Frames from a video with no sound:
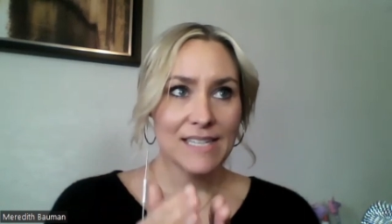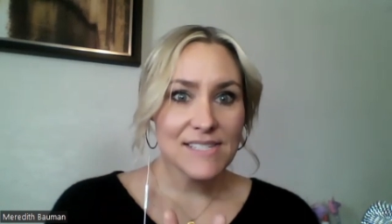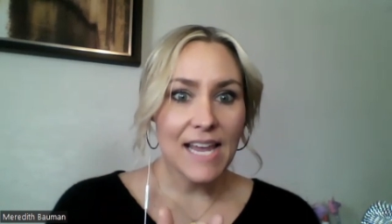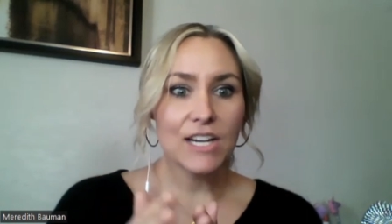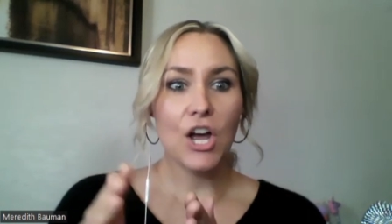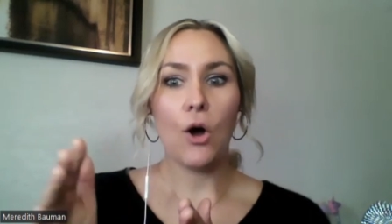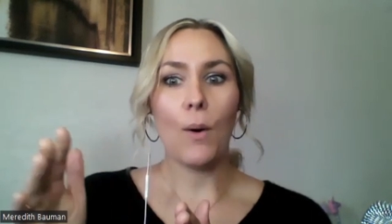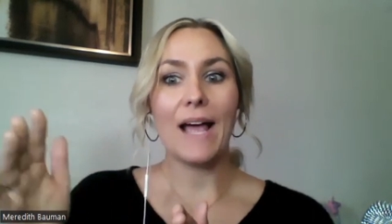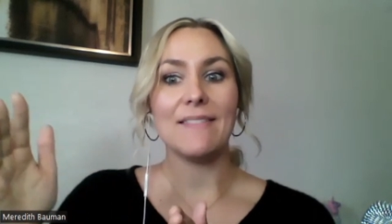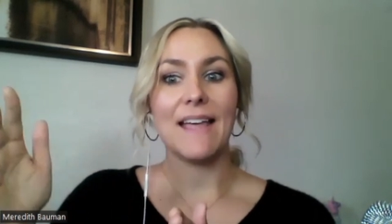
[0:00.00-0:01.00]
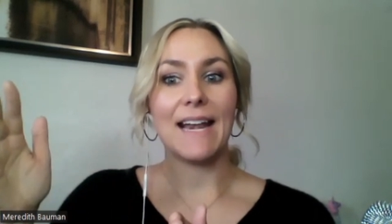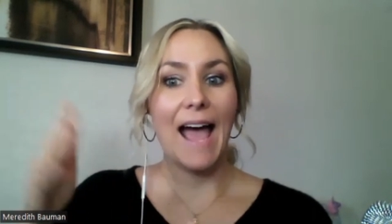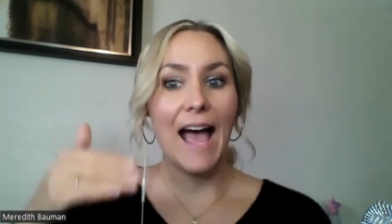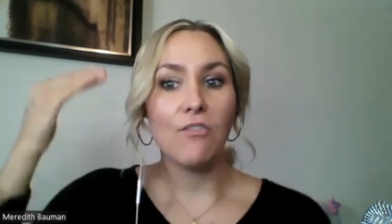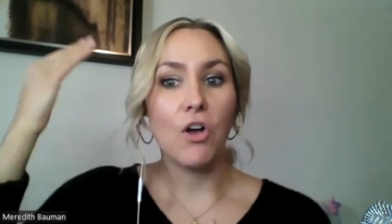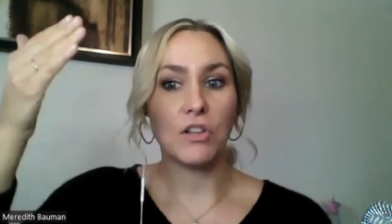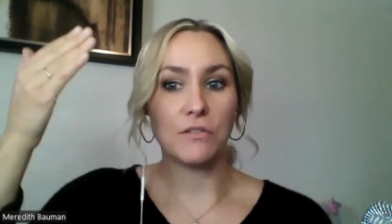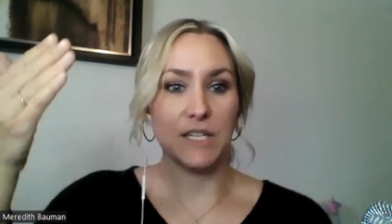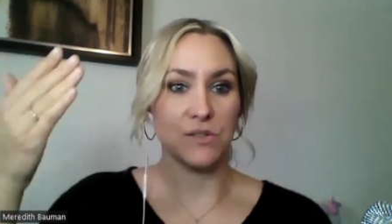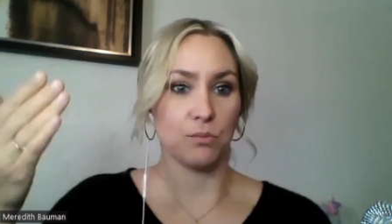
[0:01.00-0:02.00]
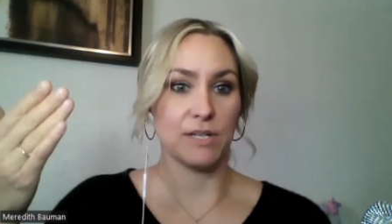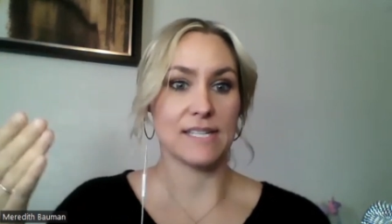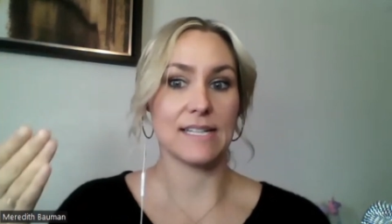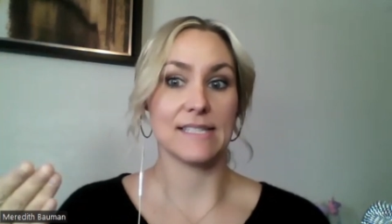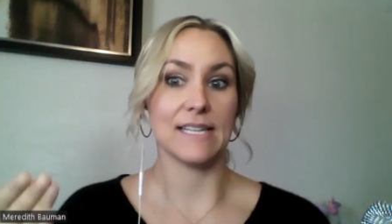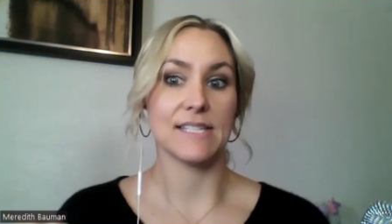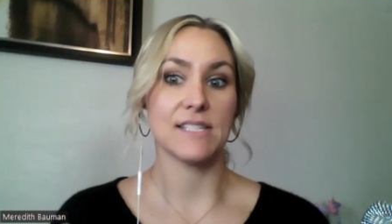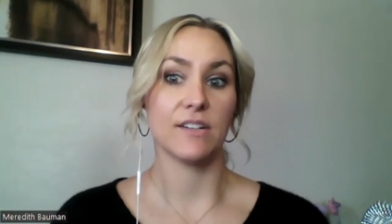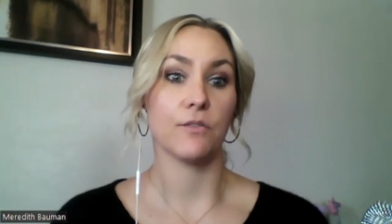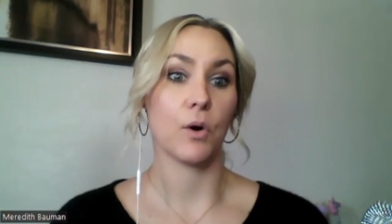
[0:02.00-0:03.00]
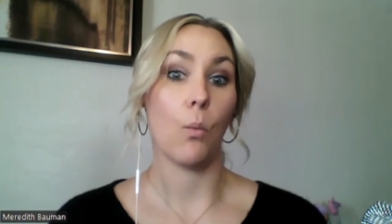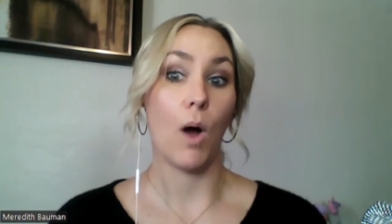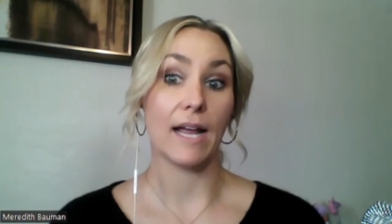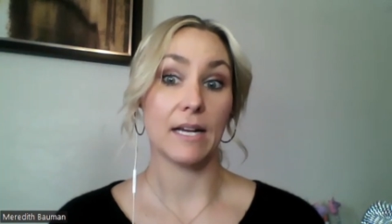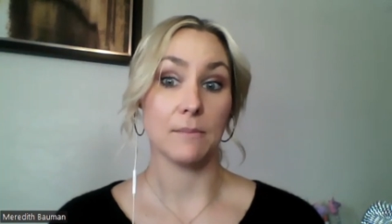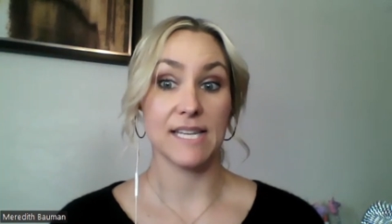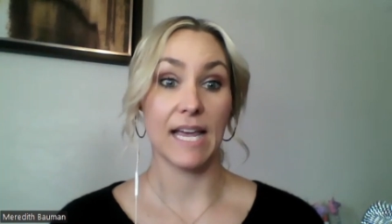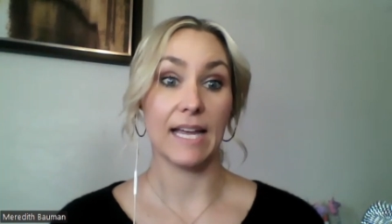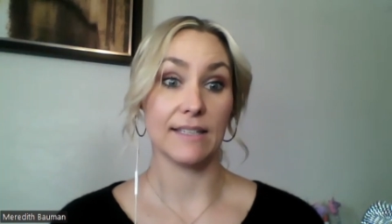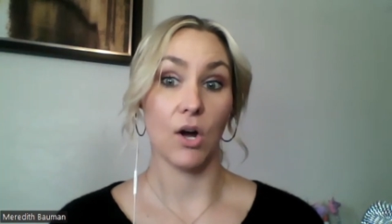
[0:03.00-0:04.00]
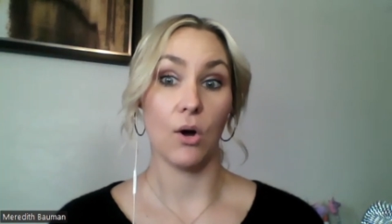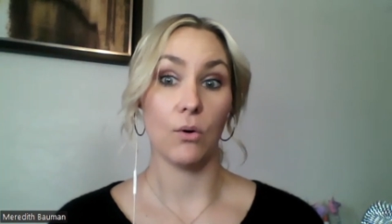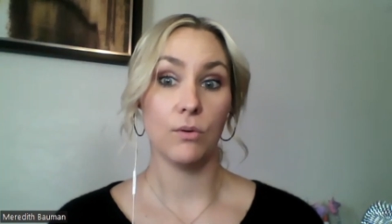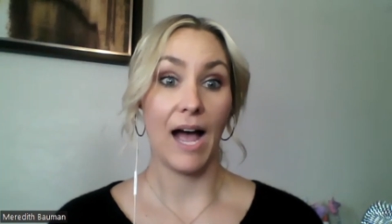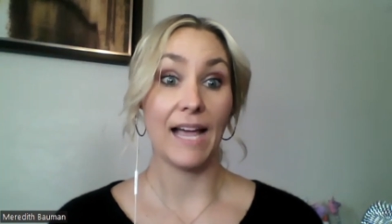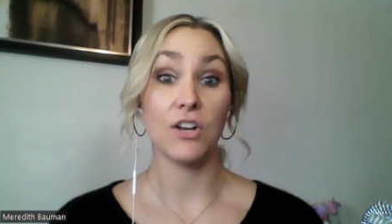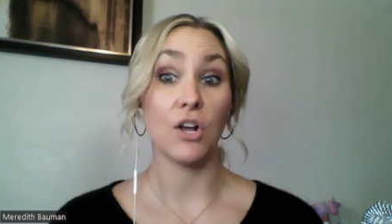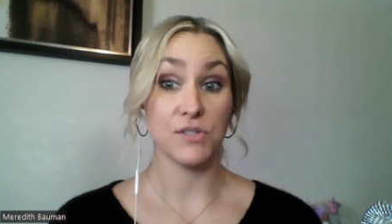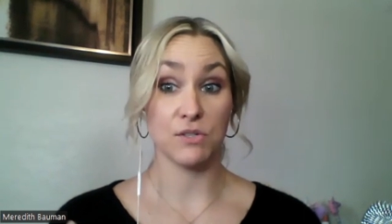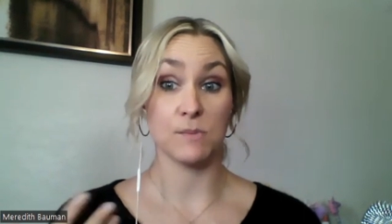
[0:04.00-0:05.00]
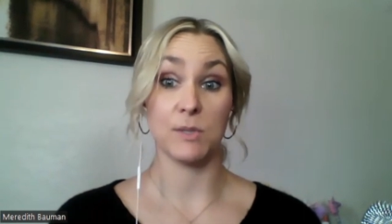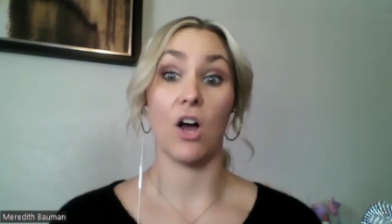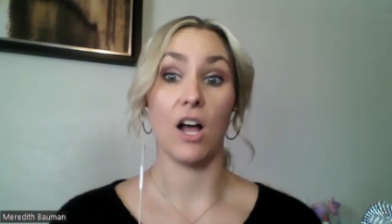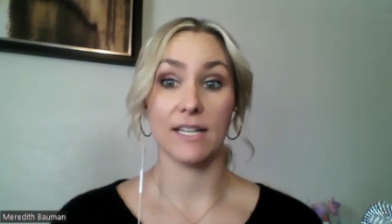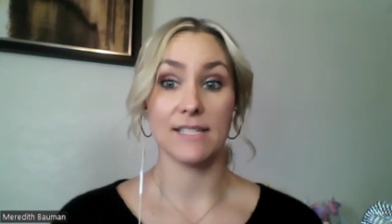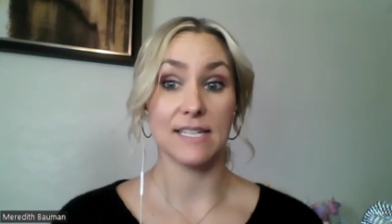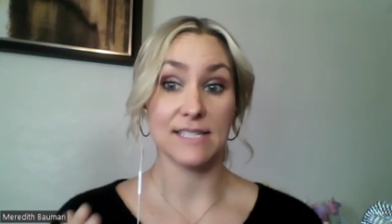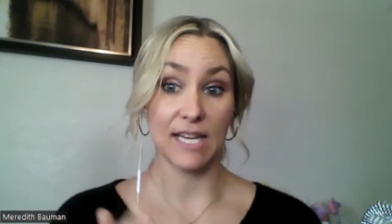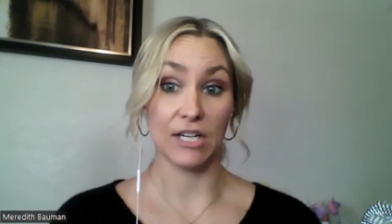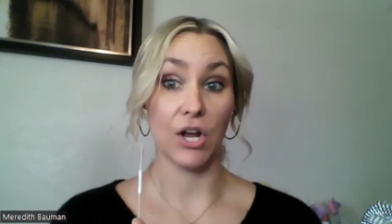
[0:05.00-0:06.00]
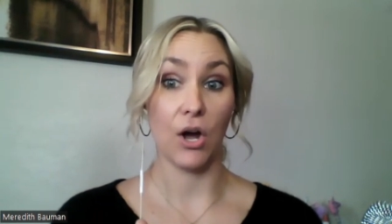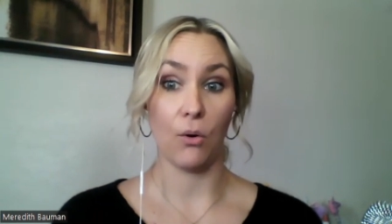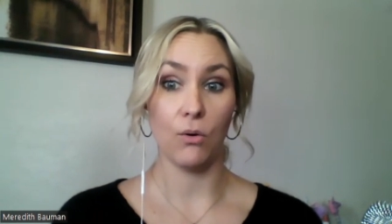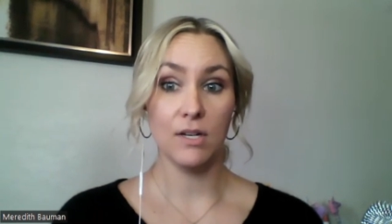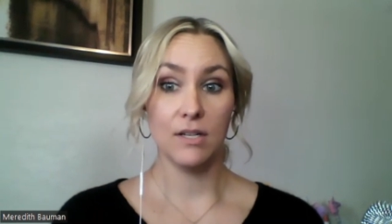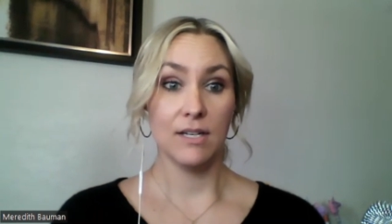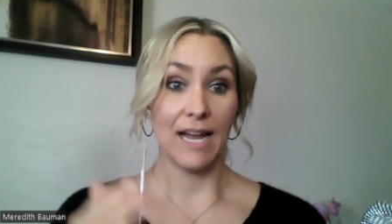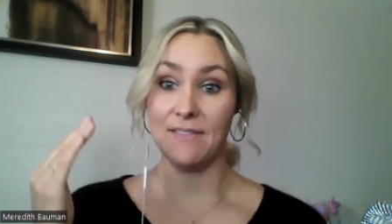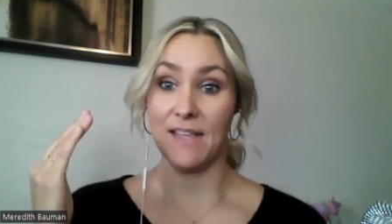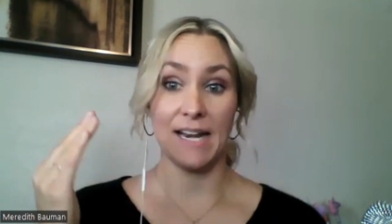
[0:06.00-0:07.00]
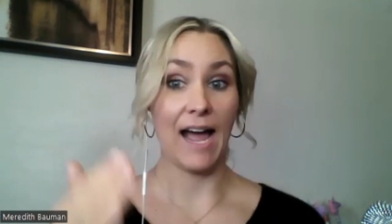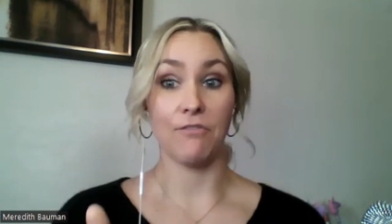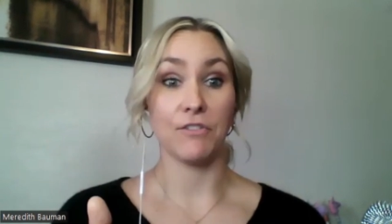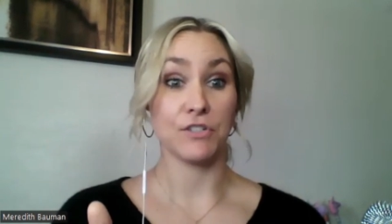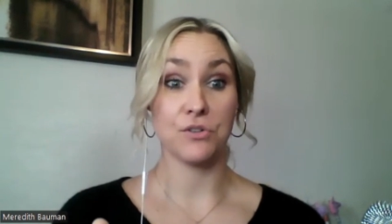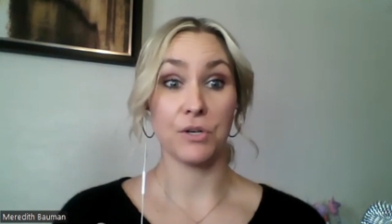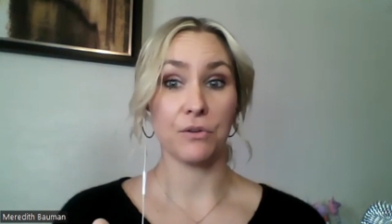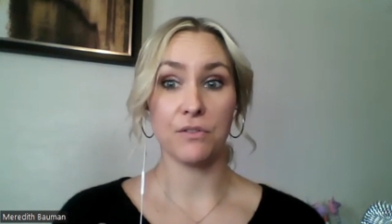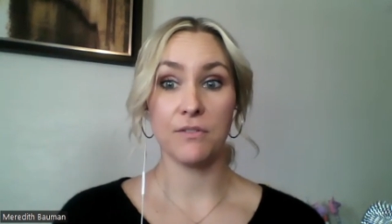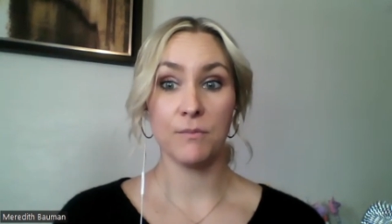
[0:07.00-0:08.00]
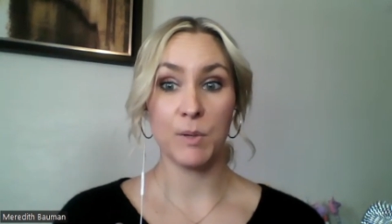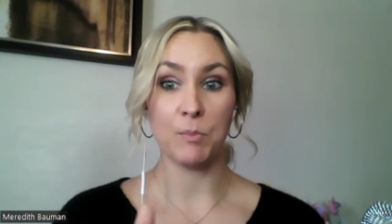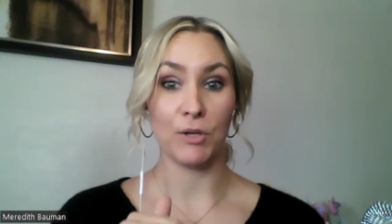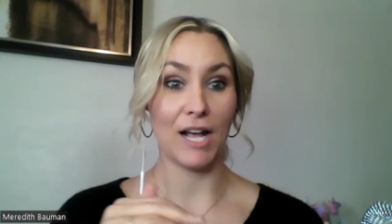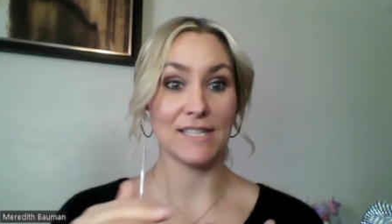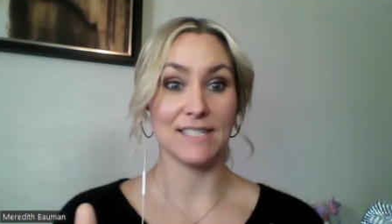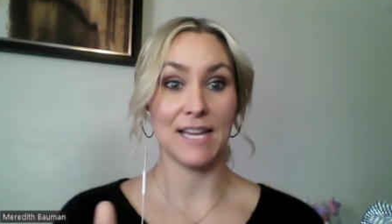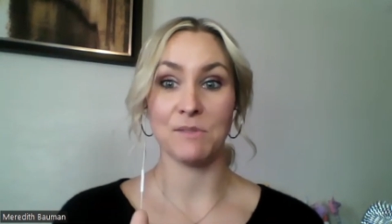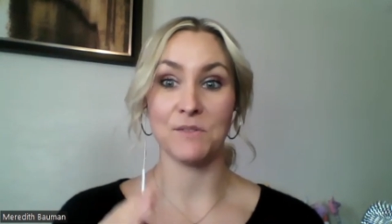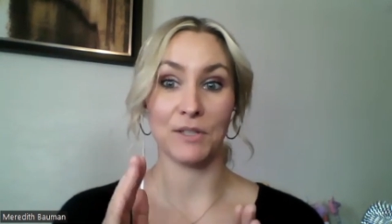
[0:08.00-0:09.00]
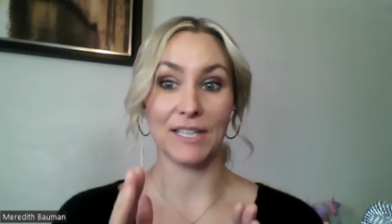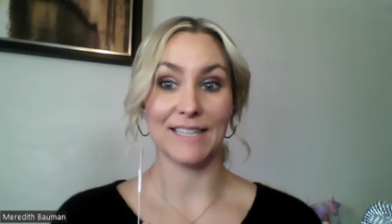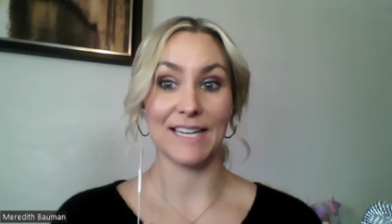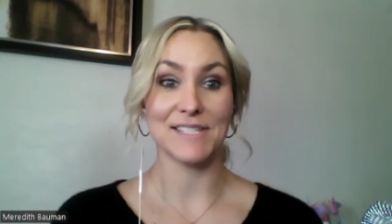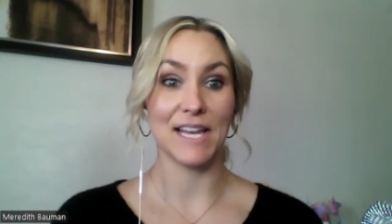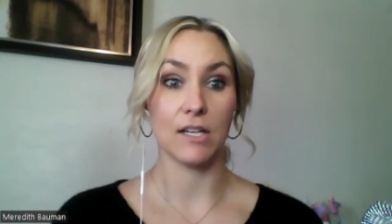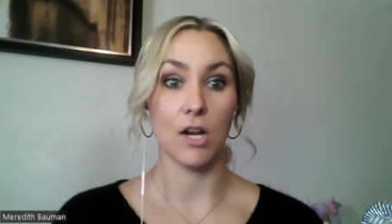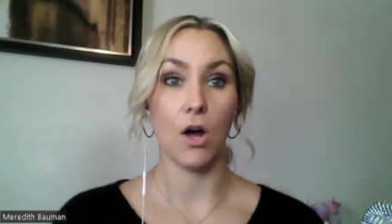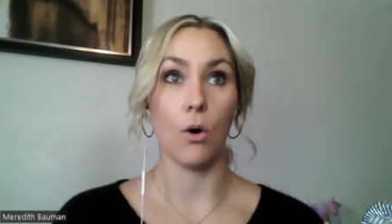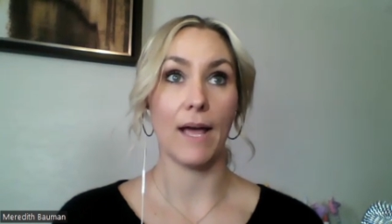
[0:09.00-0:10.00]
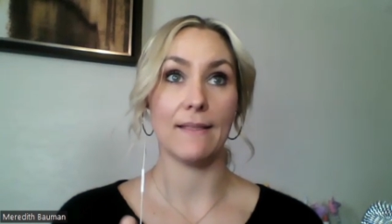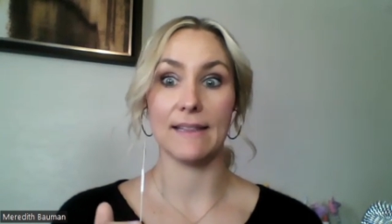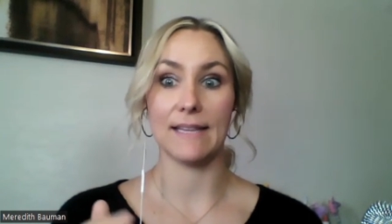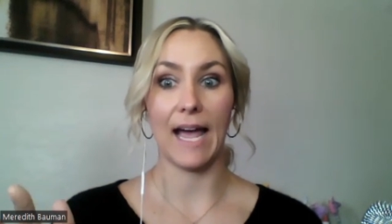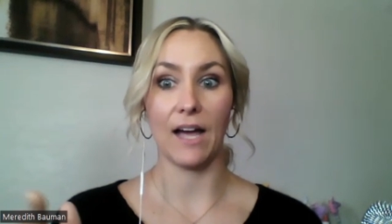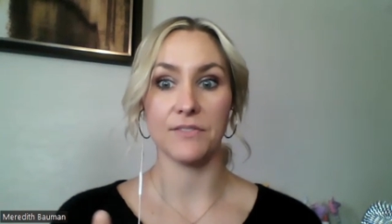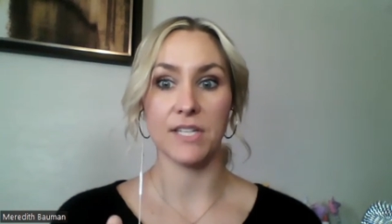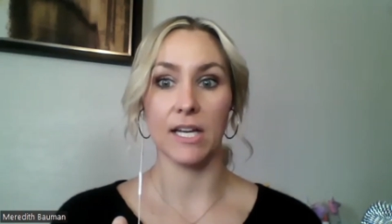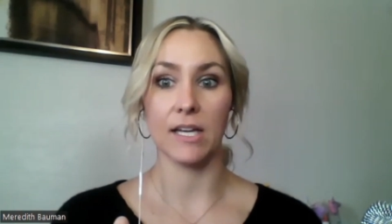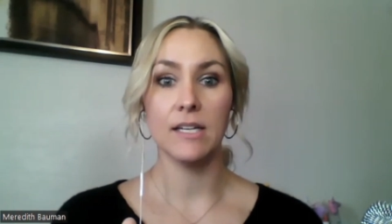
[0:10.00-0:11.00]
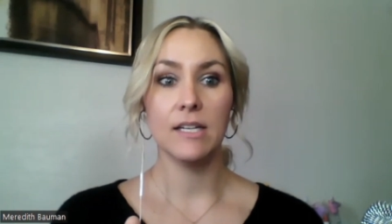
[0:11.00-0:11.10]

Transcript: say no and then have all of these reasons listed for why I'm saying no. I could also just be honest and say no and then have the truth. People lots of times feel like they say no and then they have to,